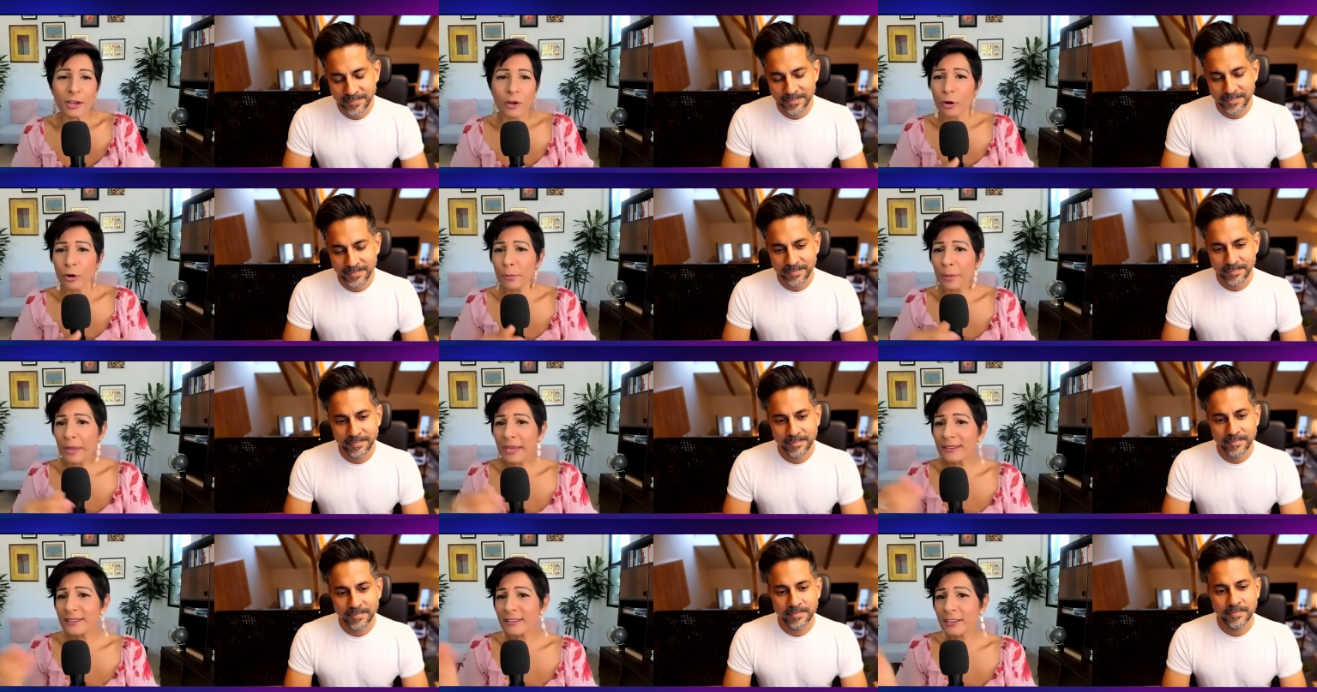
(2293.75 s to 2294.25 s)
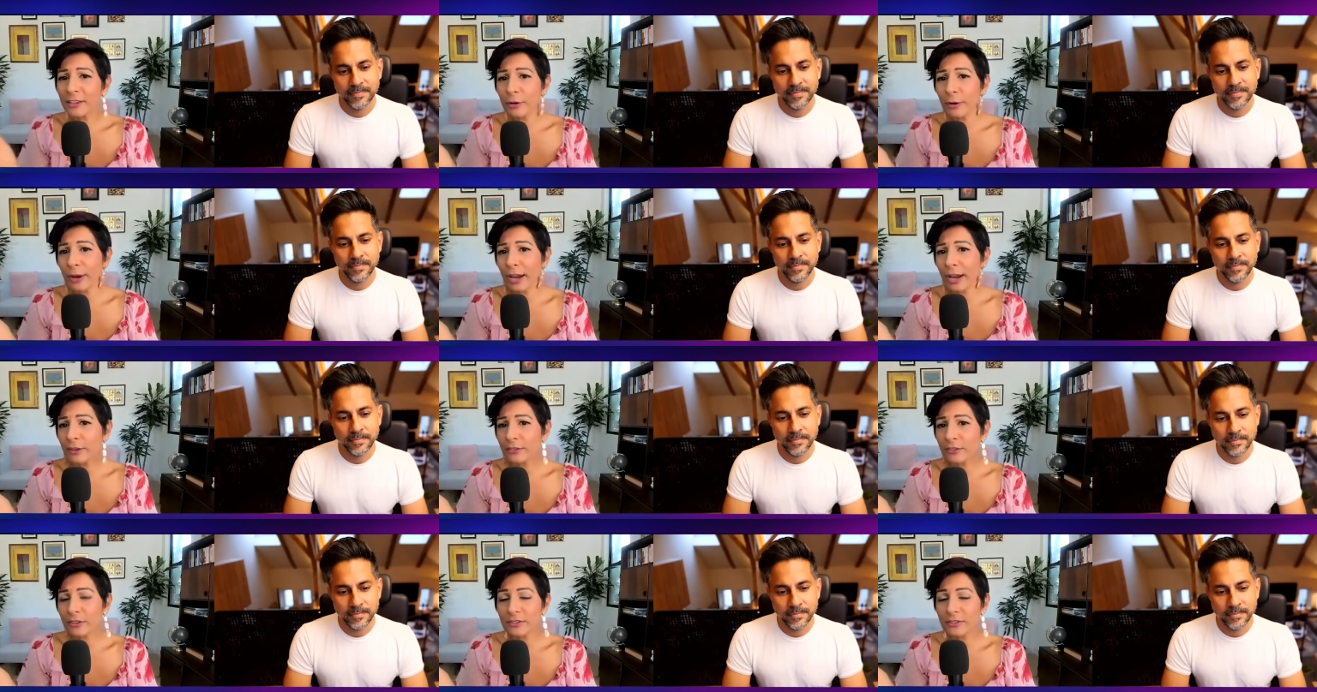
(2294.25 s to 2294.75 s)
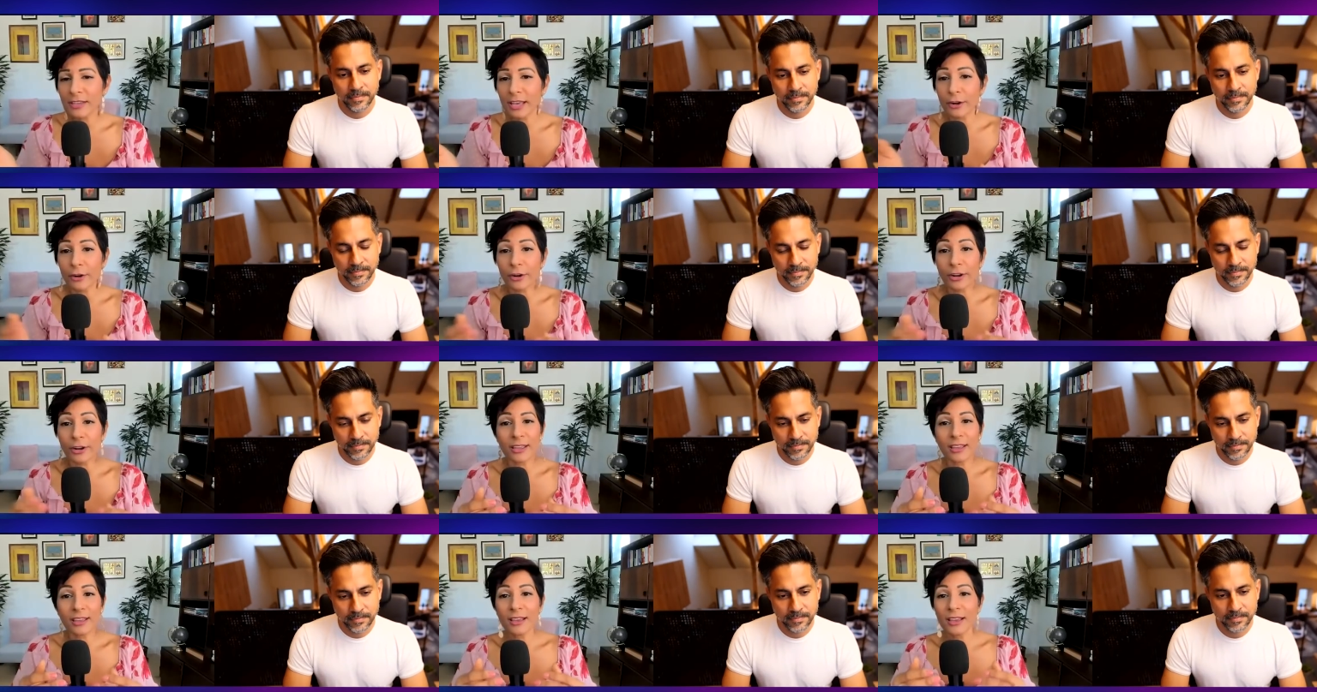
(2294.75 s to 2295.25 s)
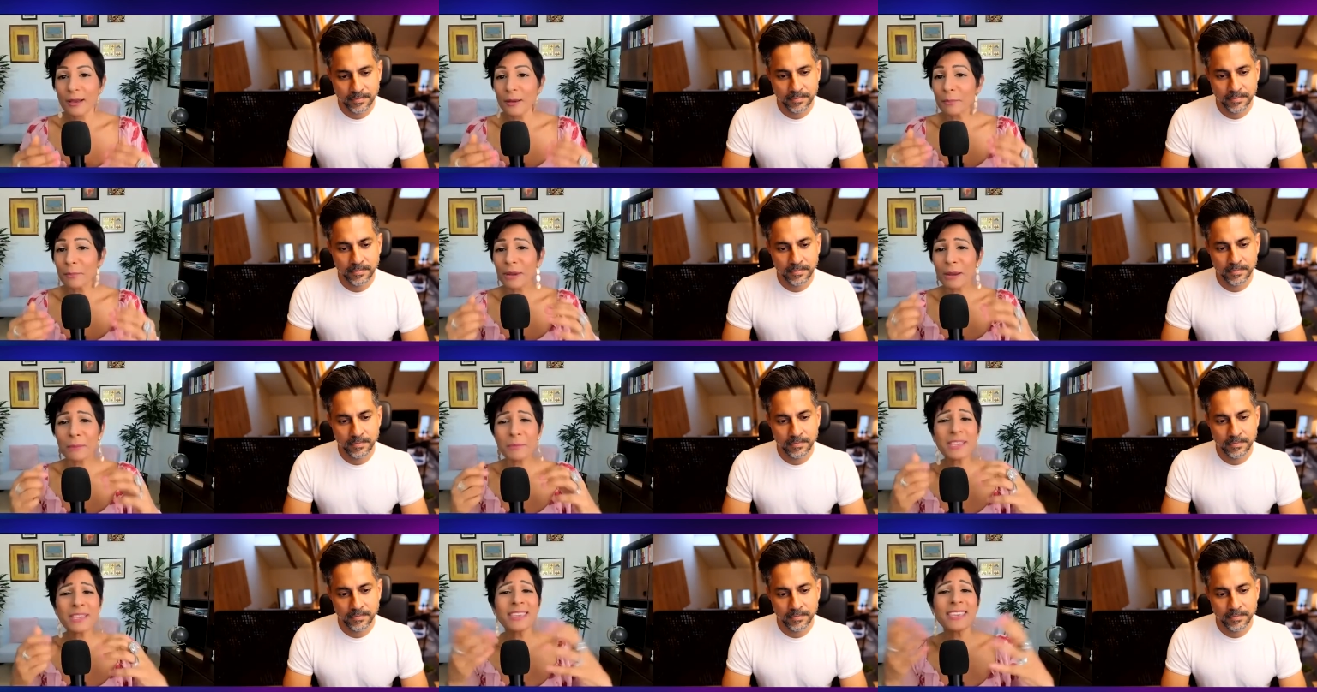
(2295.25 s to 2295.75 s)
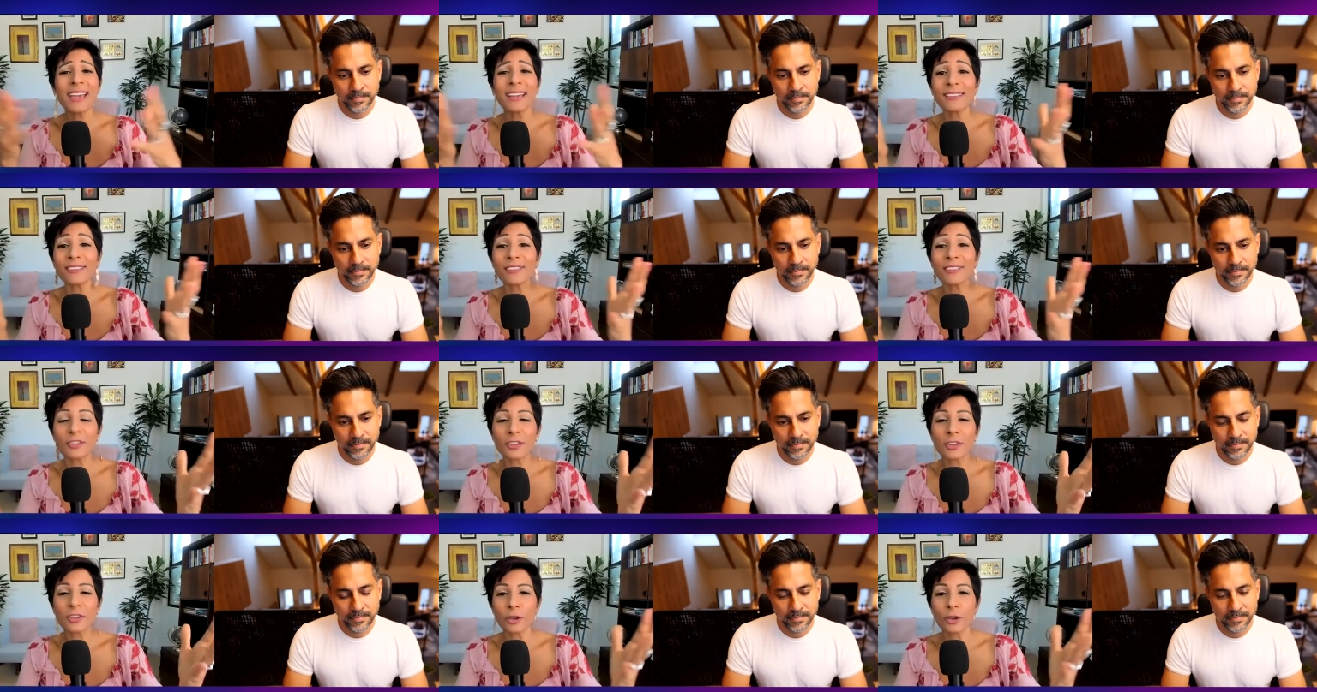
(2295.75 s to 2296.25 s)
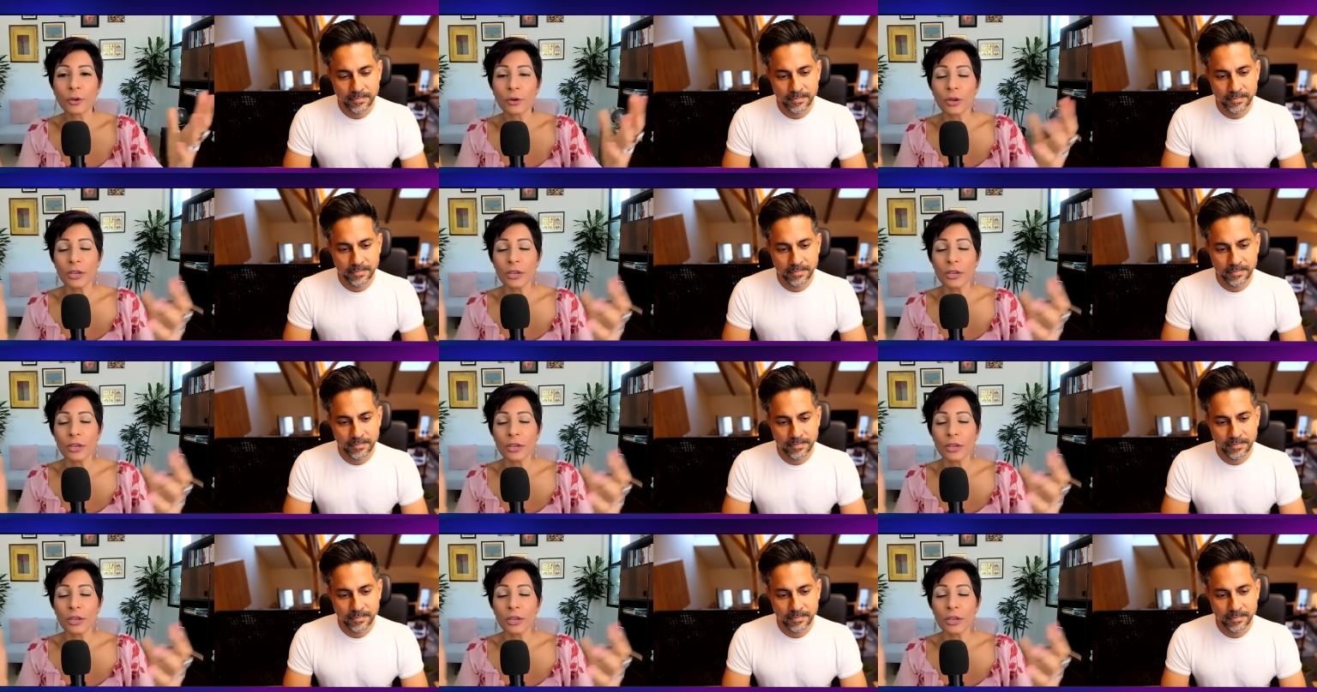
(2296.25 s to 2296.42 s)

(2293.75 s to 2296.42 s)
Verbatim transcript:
Speaker 1: or painting your house on Saturday, but I'm a yes to you.